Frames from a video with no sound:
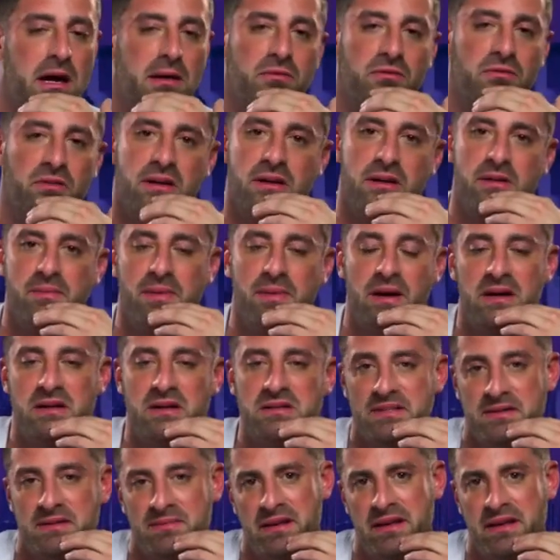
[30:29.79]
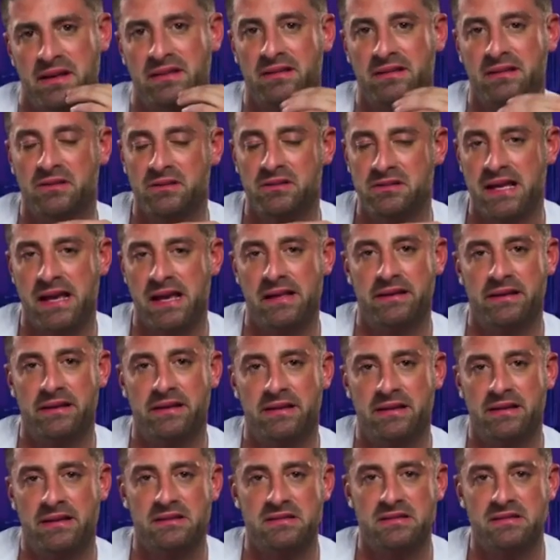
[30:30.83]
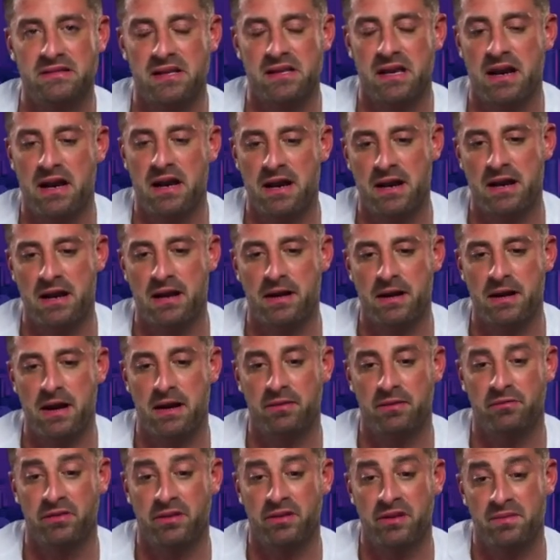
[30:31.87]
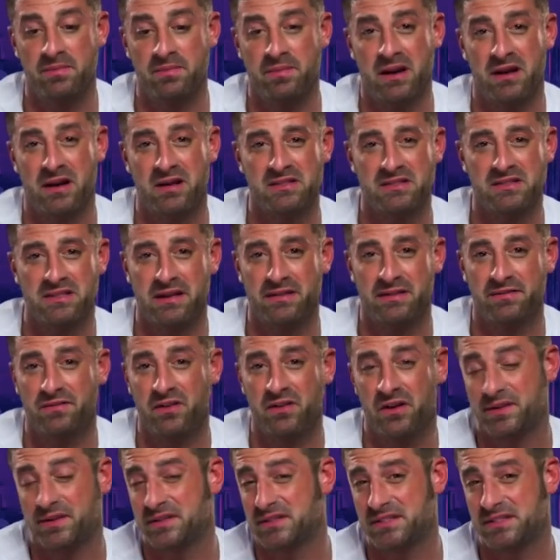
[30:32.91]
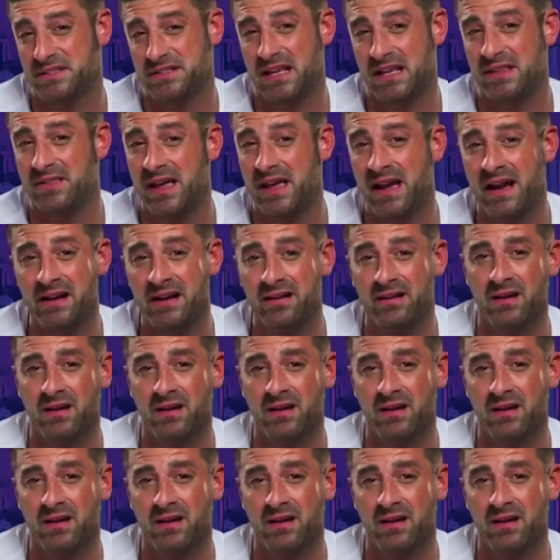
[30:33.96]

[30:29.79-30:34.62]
I'm really embarrassed I'm getting looked at like this. Uh, I'm really embarrassed that I said that.